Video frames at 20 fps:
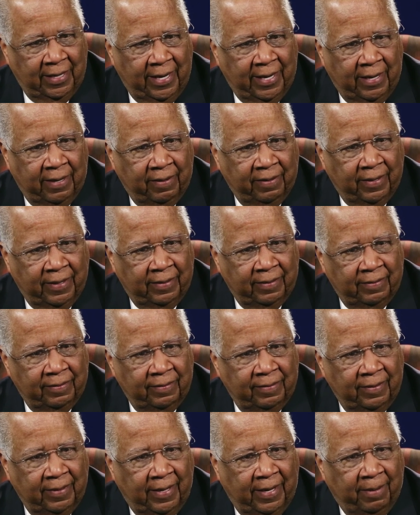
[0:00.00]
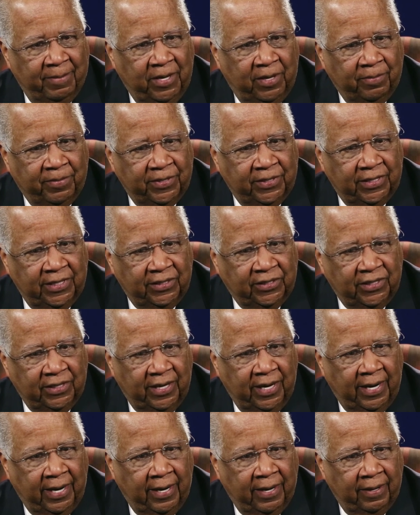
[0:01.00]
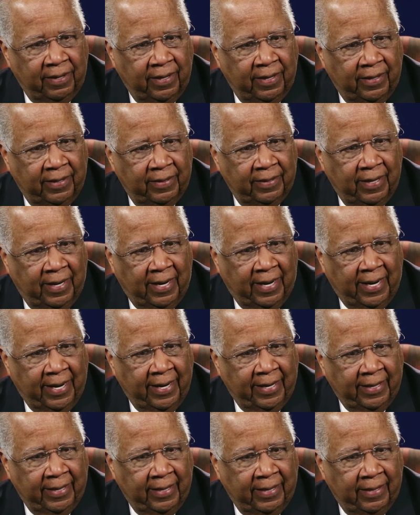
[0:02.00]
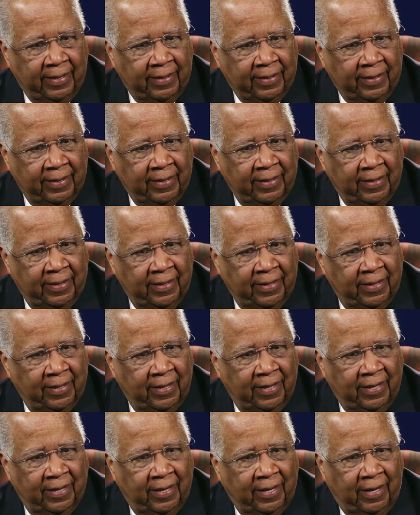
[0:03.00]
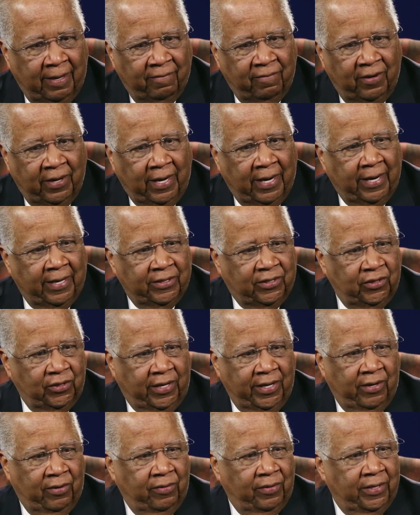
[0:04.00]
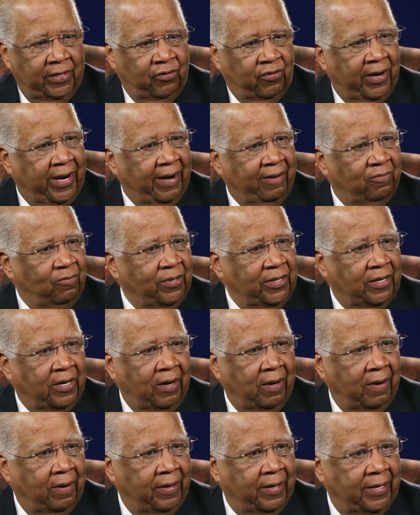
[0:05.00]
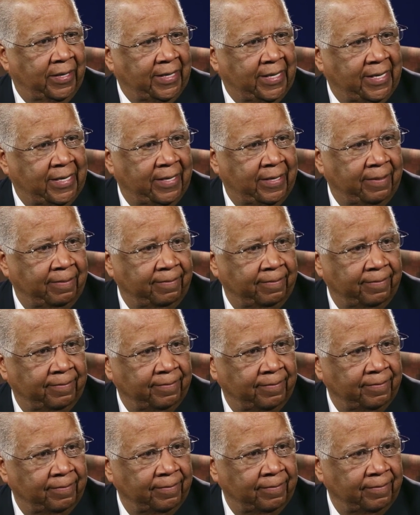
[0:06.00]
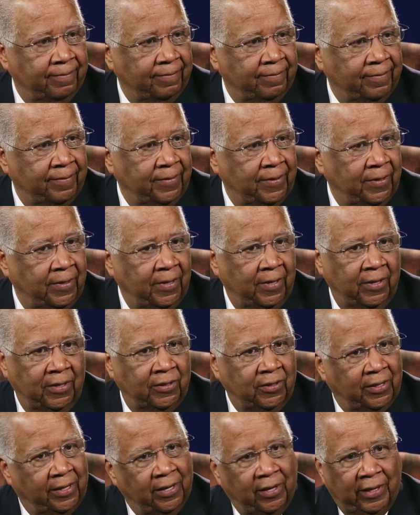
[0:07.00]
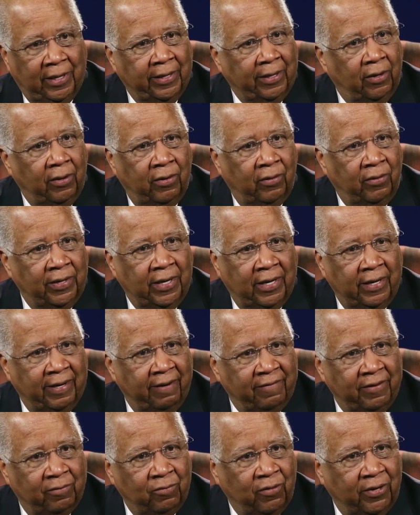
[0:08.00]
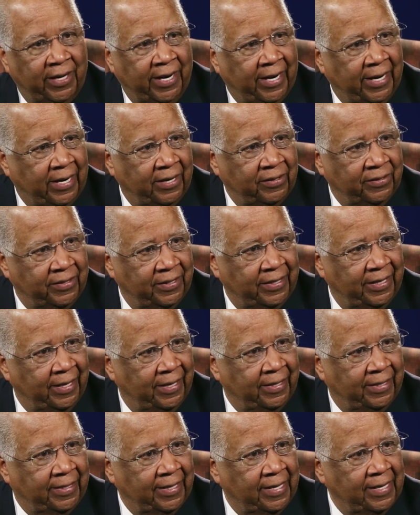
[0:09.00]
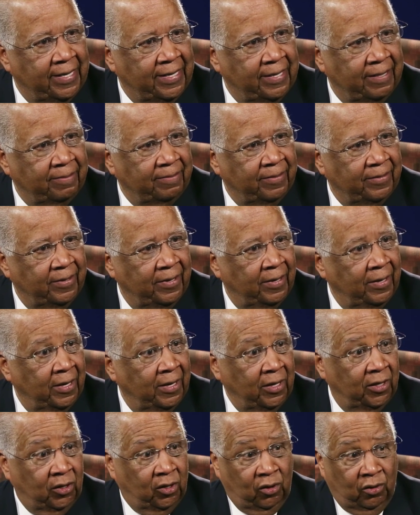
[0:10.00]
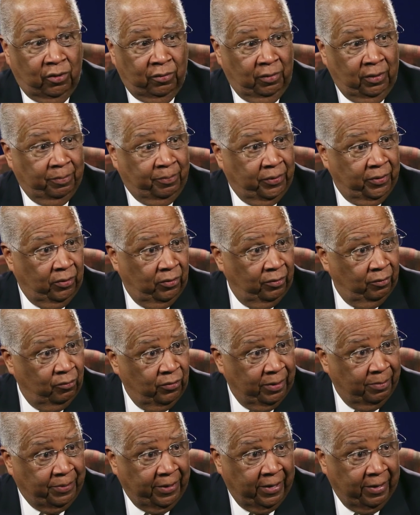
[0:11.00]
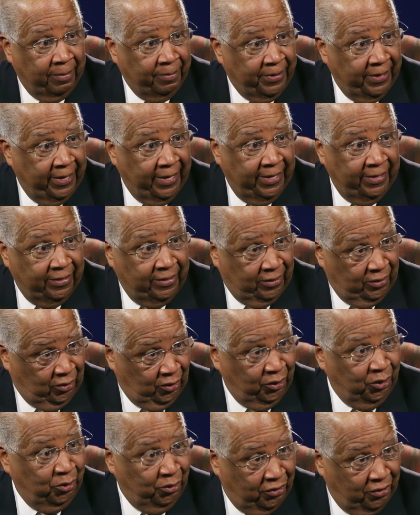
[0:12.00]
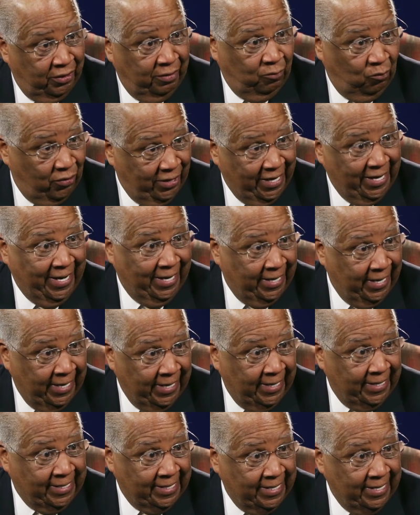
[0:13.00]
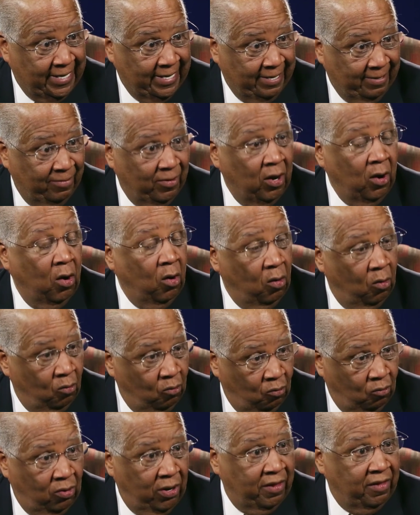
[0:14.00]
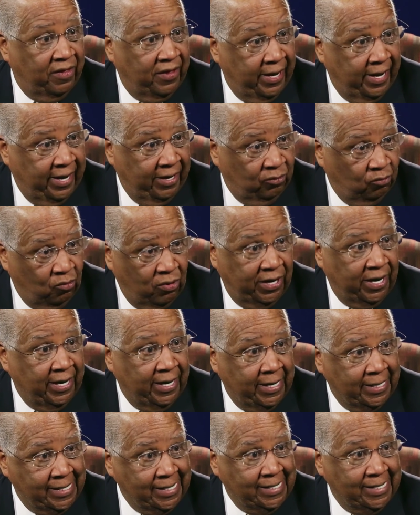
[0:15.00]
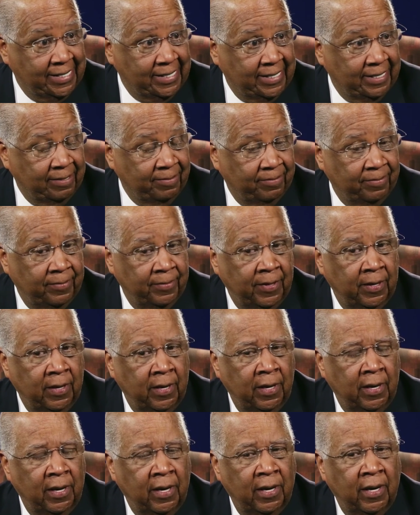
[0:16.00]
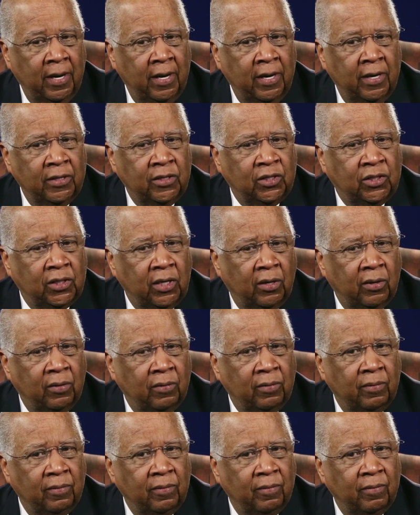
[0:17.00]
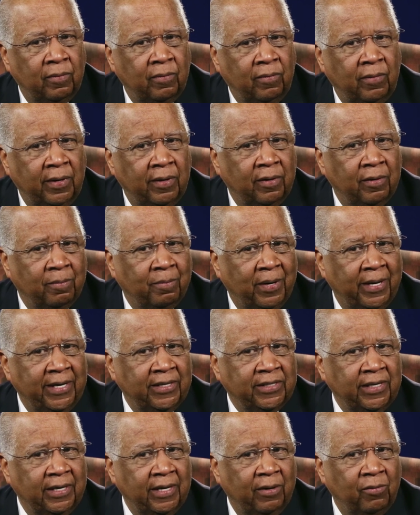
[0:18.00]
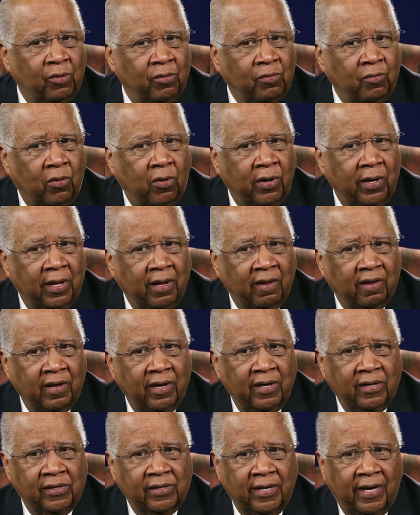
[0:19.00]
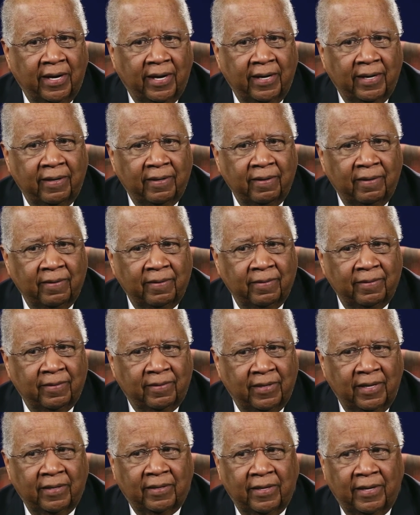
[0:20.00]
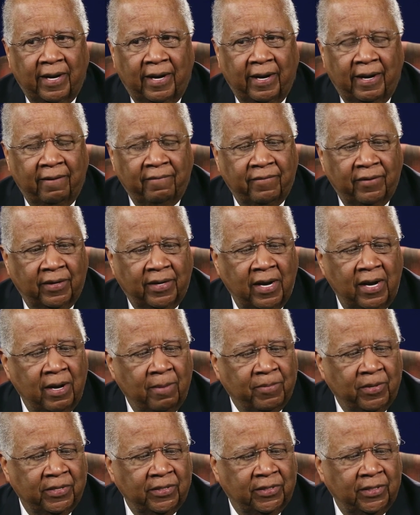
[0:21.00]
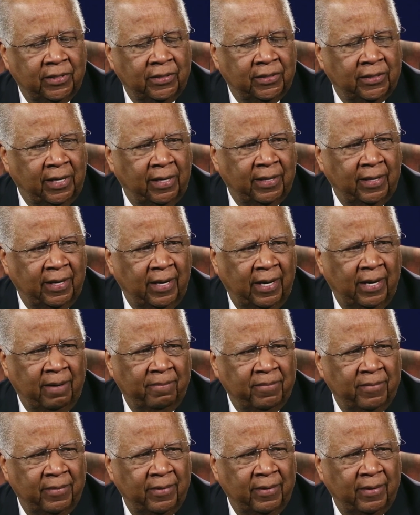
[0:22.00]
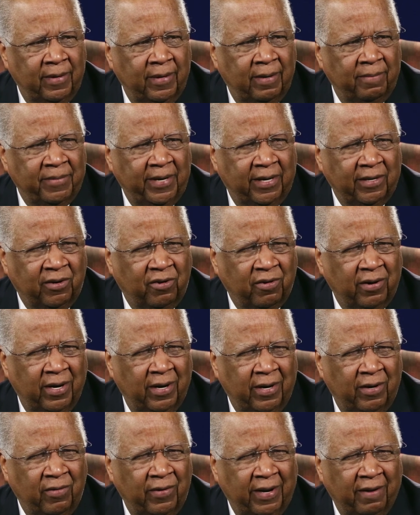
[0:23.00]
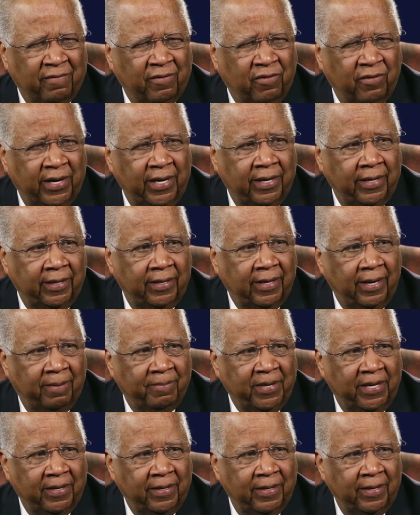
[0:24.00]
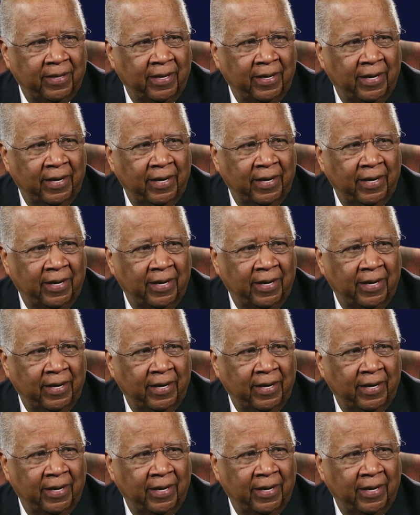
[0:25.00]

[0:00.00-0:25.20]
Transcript: now that I'm in a position now that I realize you can only drive one car at a time. You can only live in one house at a time. You can only put on one pair of pants, or you should, one at a time. One things, one at a time. So one of the blessing and rewarding things that I think that I have accomplished is that I don't have greed. I mean,